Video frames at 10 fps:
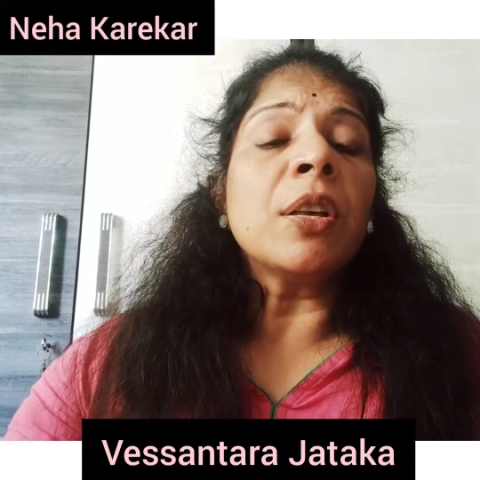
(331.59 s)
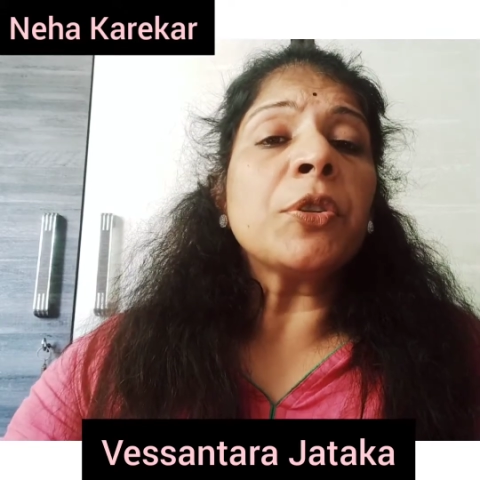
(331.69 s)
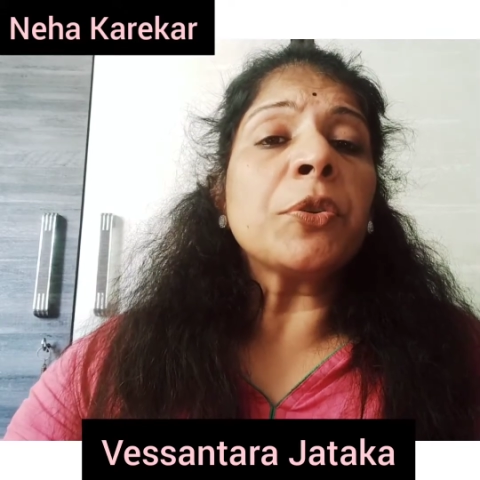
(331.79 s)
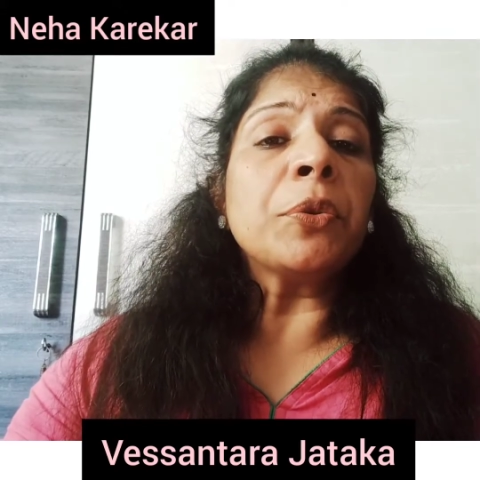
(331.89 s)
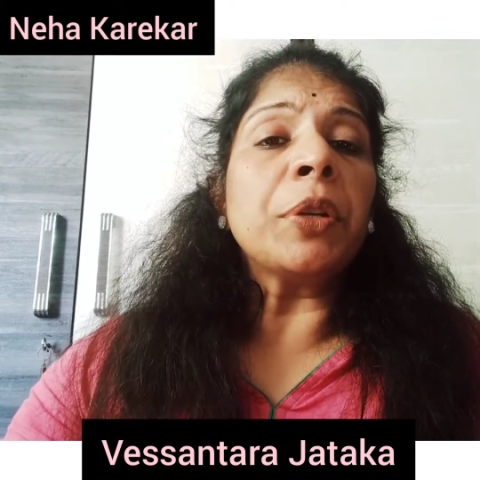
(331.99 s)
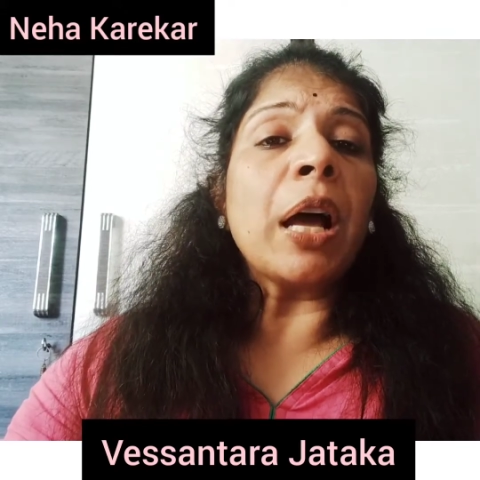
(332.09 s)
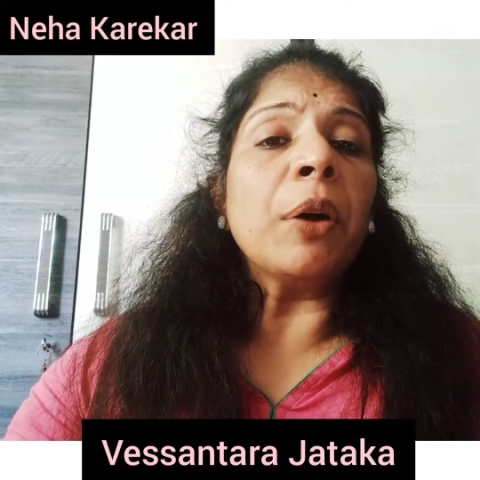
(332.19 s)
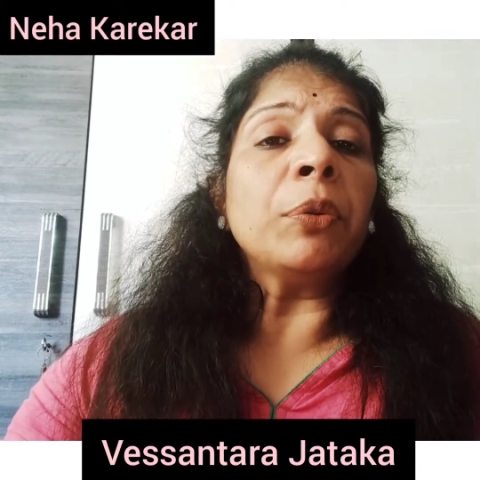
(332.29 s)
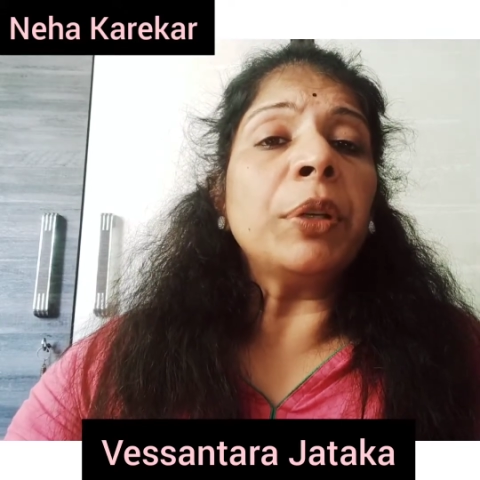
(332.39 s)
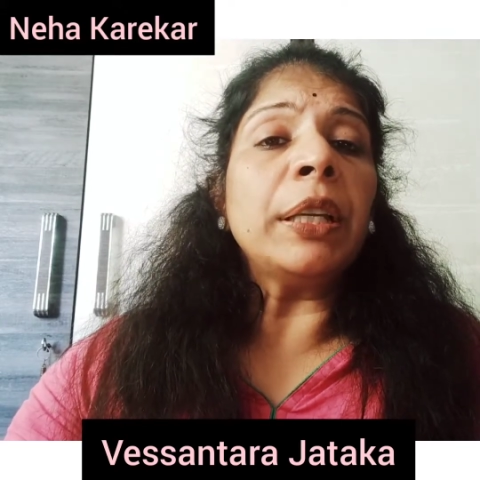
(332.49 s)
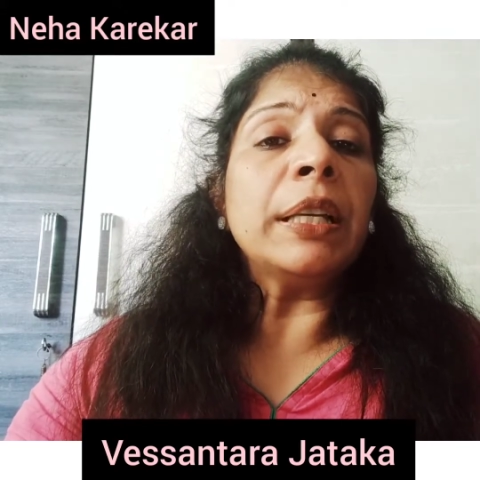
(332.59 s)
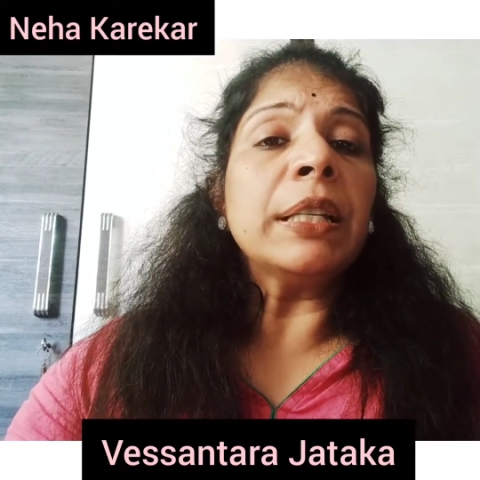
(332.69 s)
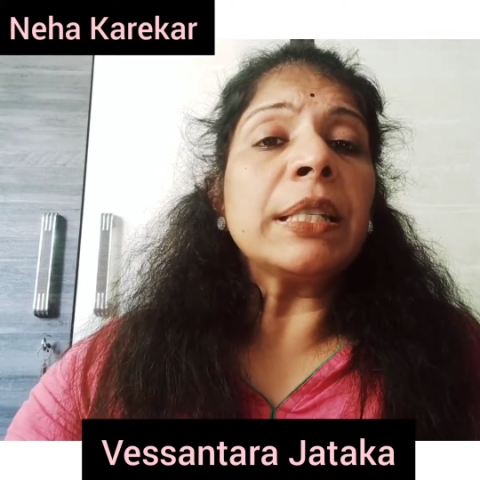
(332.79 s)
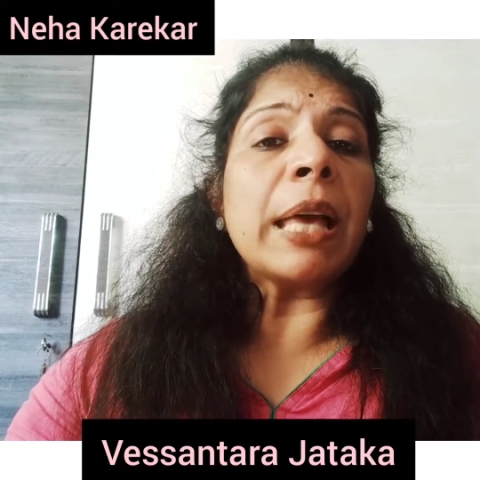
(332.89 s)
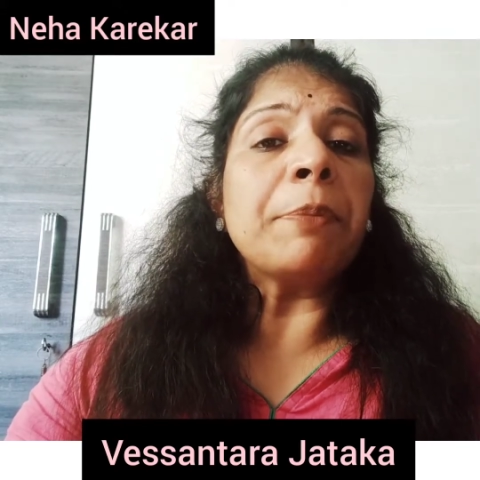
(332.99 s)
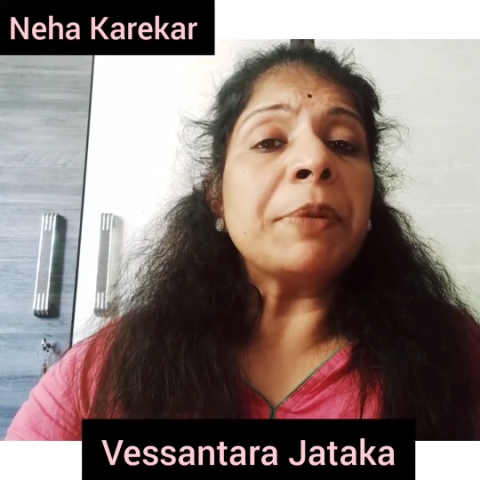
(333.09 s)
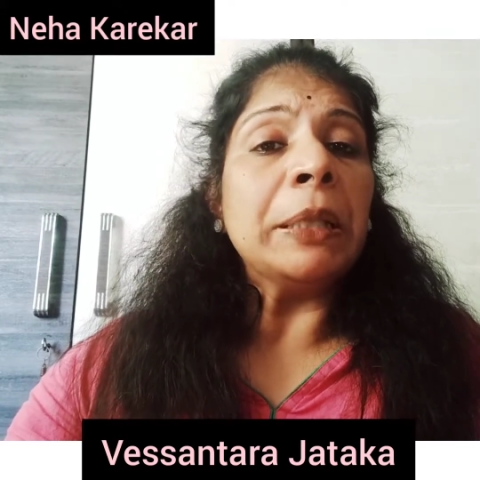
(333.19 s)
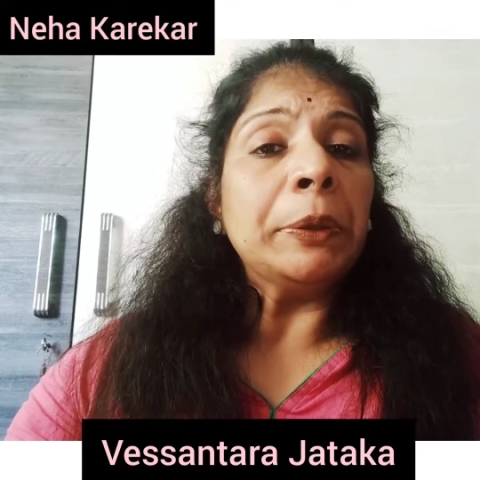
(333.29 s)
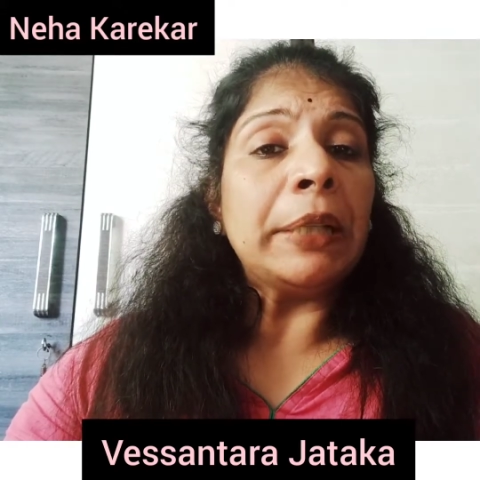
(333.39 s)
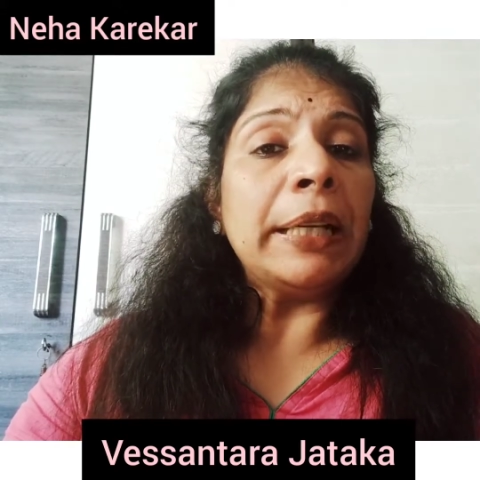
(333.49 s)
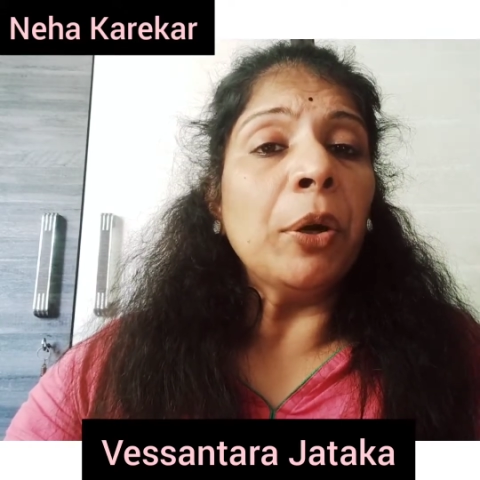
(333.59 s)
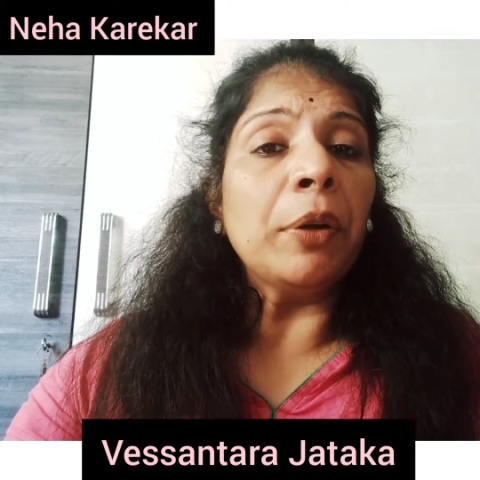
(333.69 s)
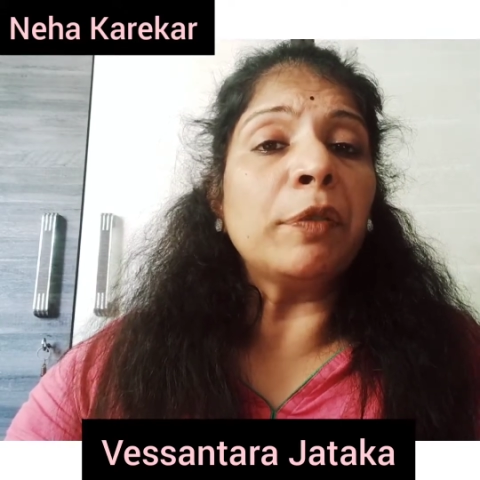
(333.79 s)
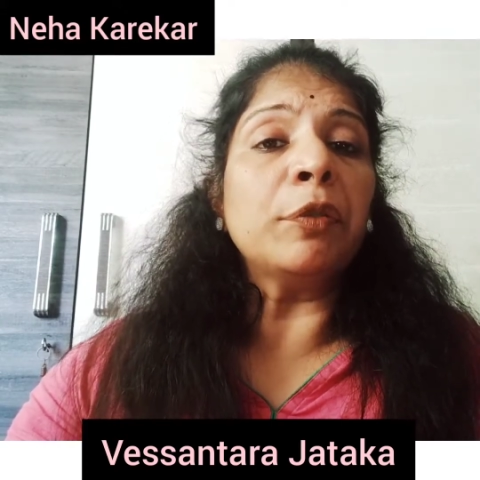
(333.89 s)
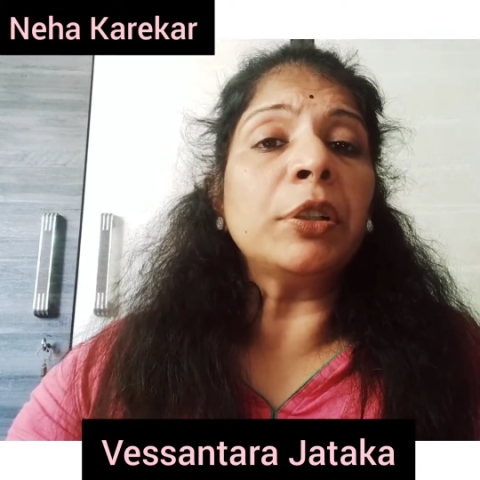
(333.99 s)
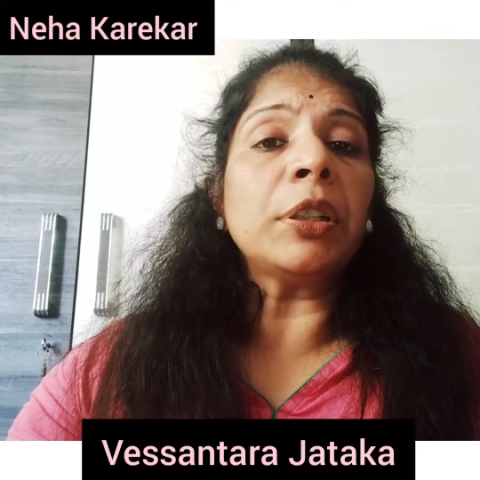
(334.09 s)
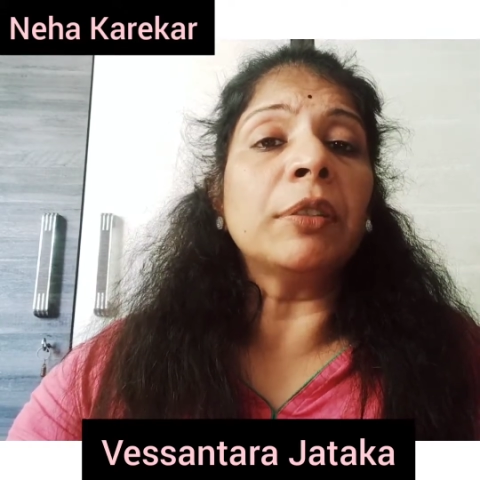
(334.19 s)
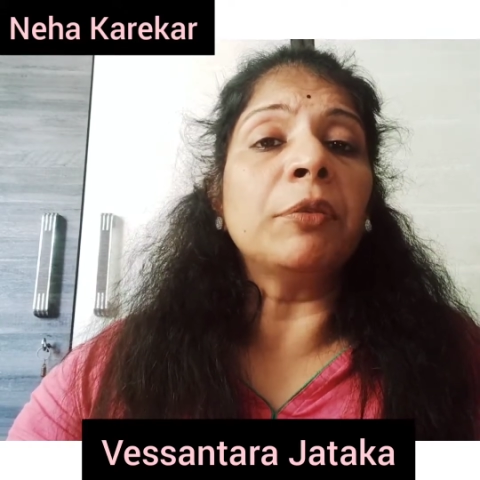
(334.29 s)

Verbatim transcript: So now he is absolutely on foot,